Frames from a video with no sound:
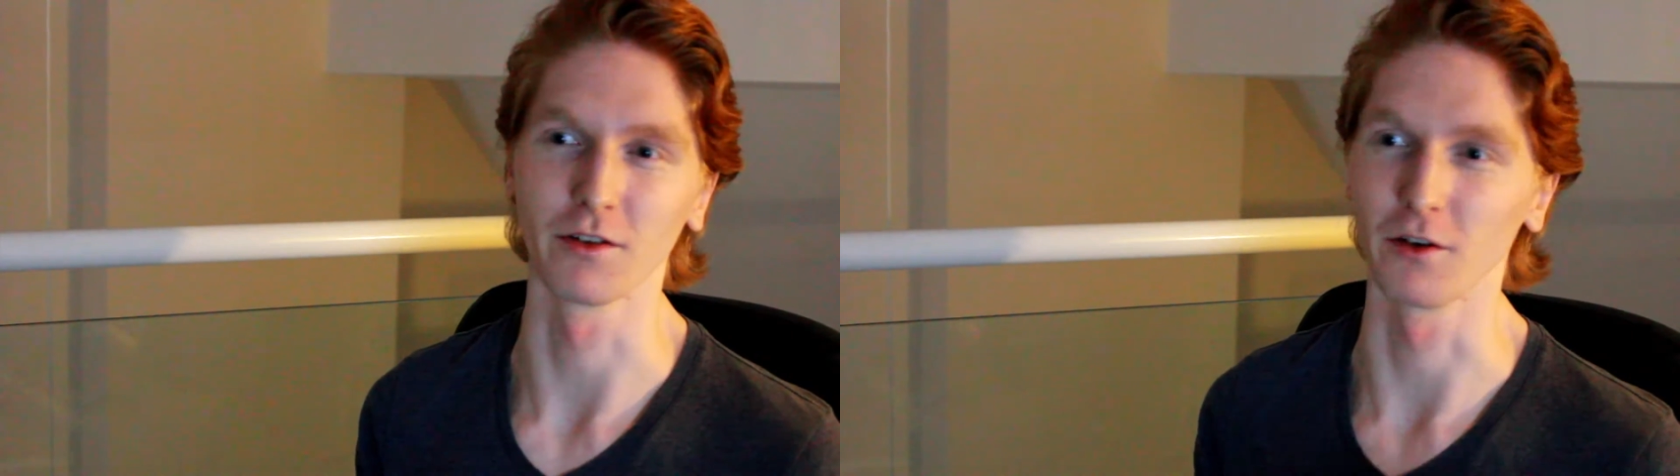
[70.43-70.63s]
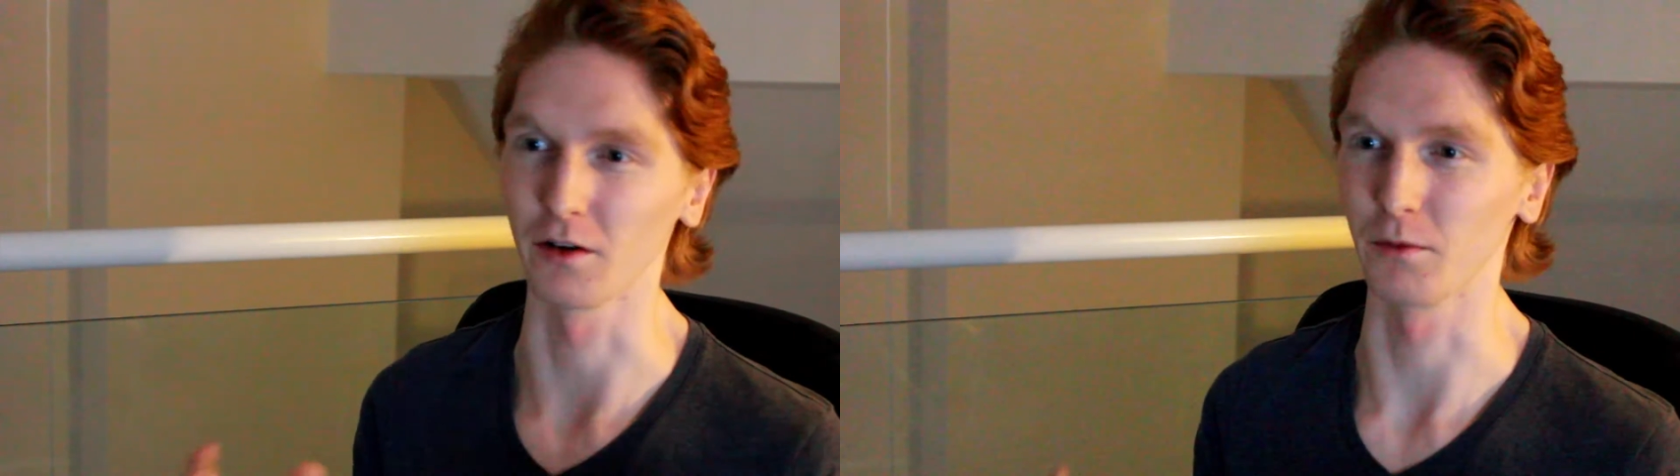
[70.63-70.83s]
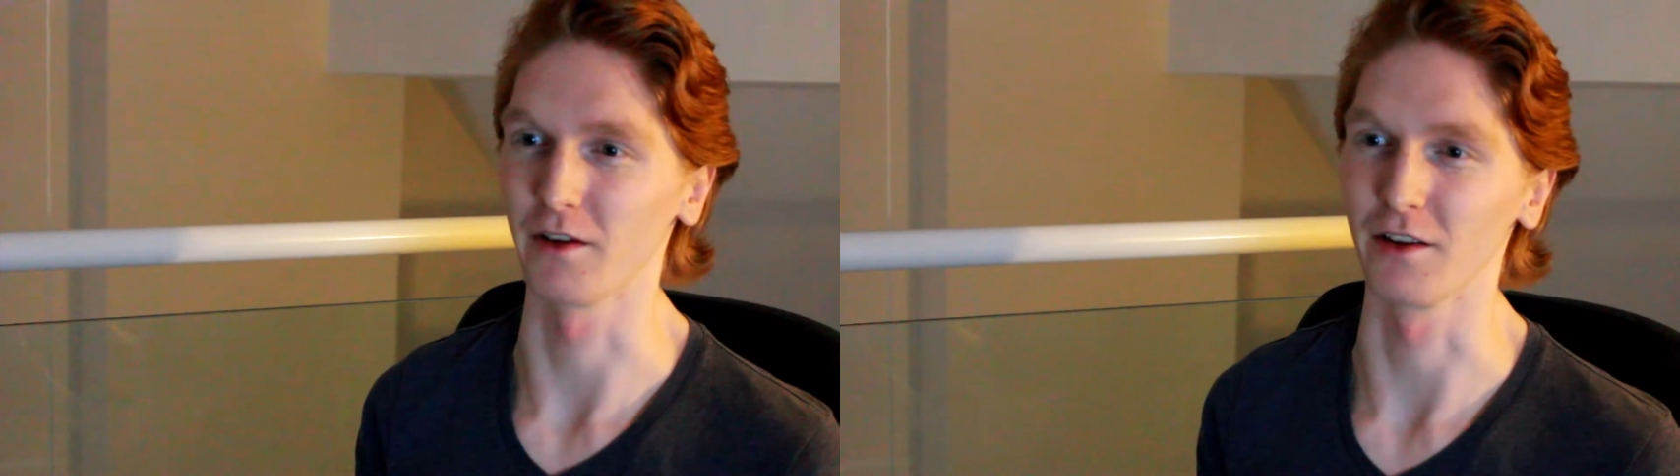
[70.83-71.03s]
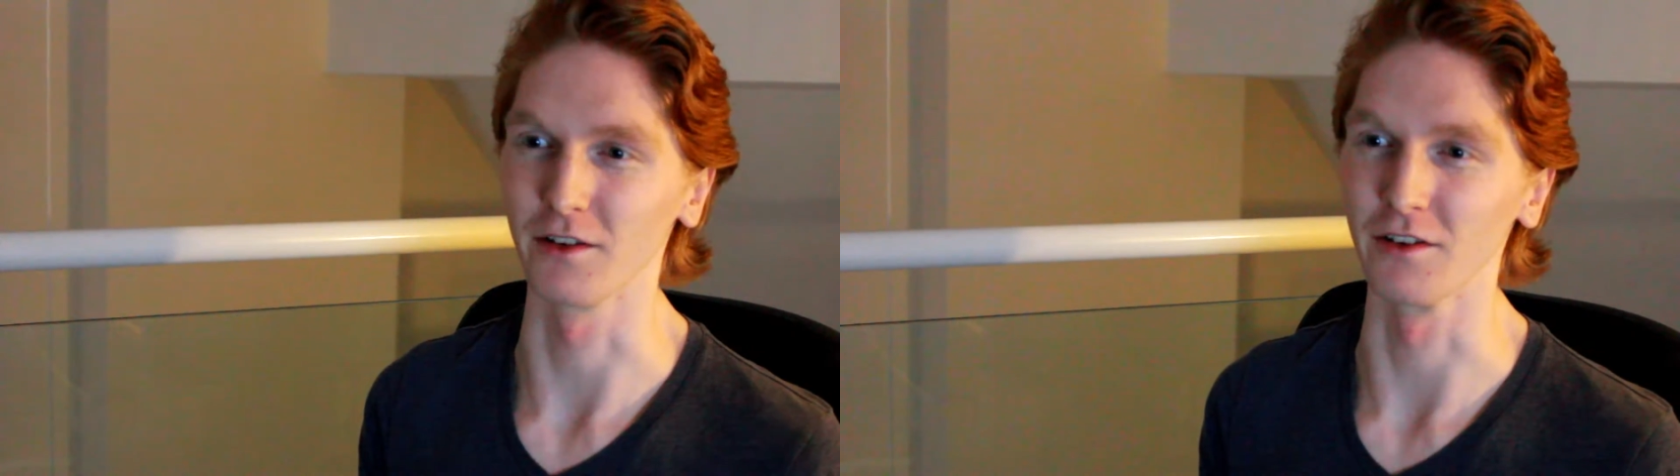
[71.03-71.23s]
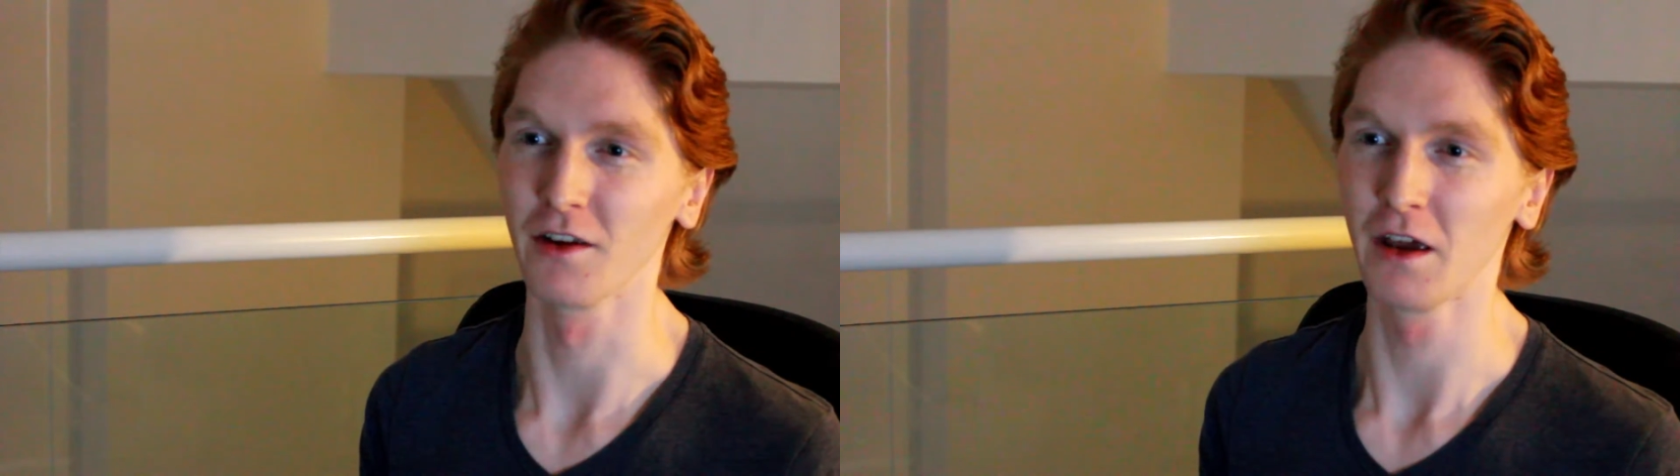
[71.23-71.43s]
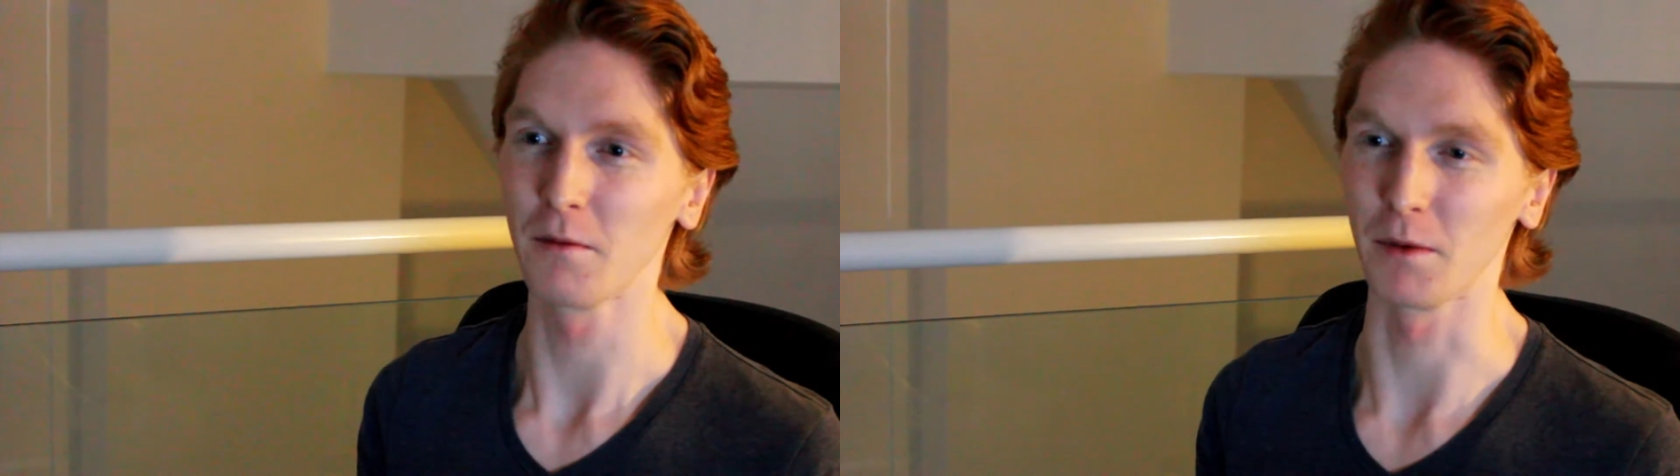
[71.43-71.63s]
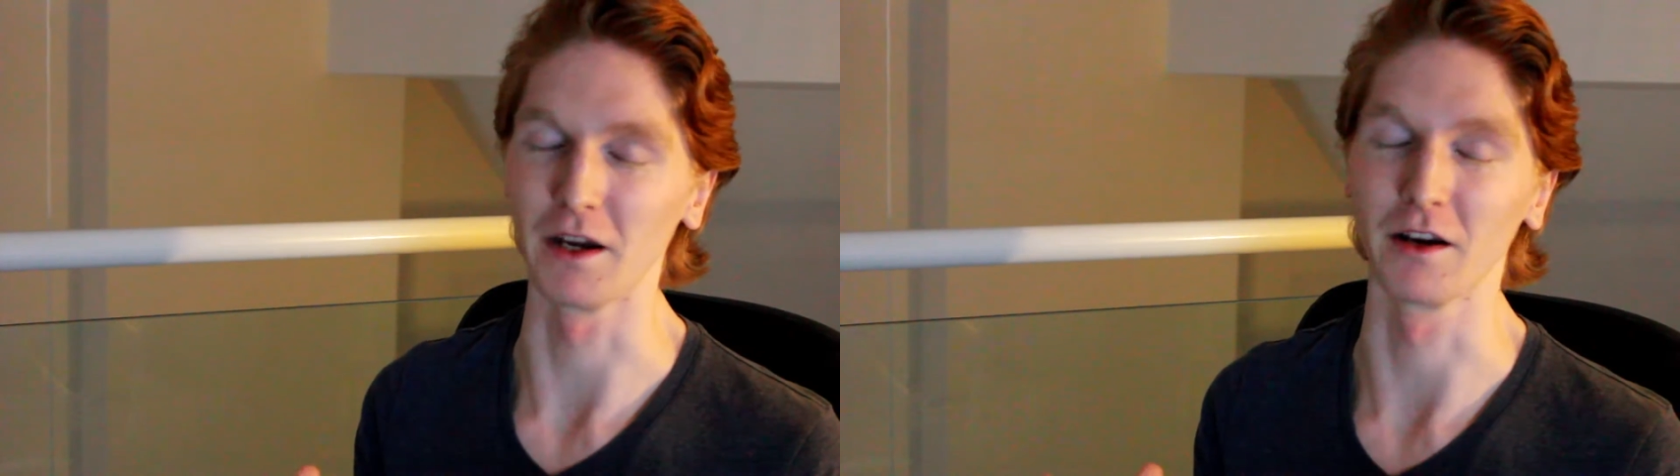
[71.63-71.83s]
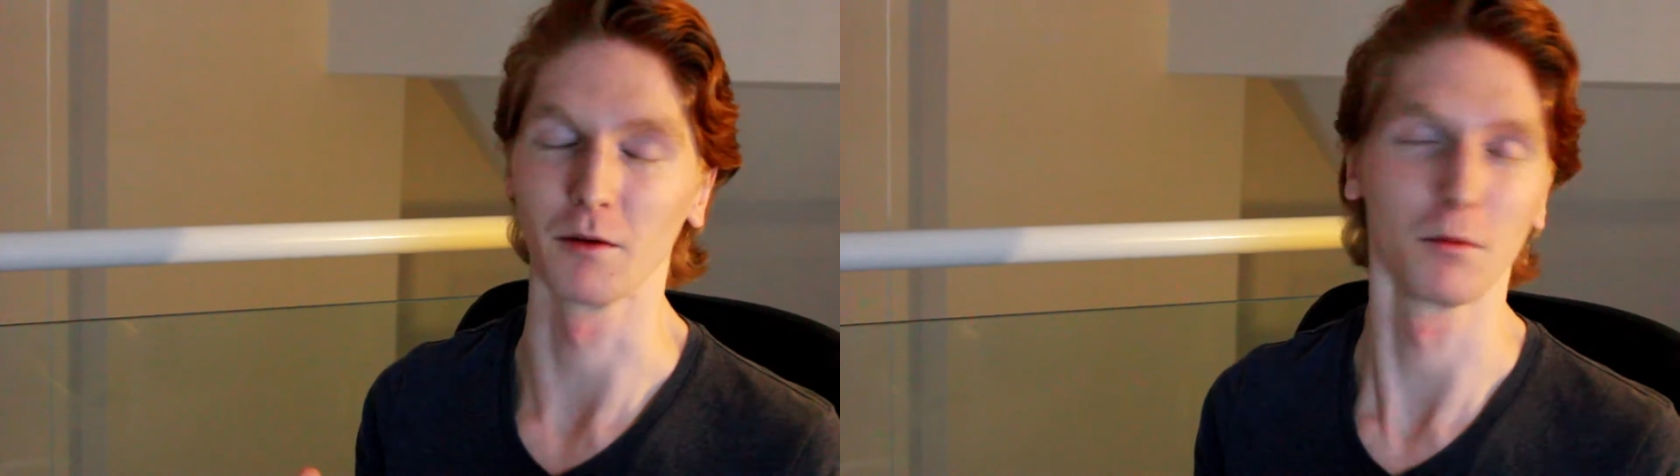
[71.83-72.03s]
circumstances
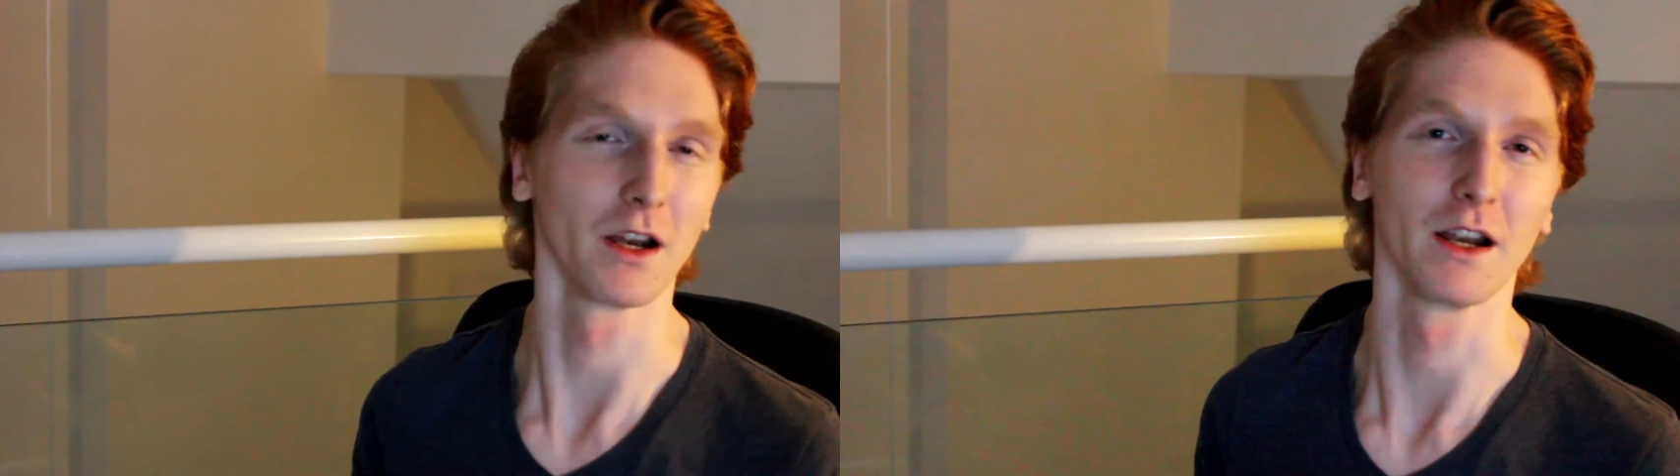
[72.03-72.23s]
being completely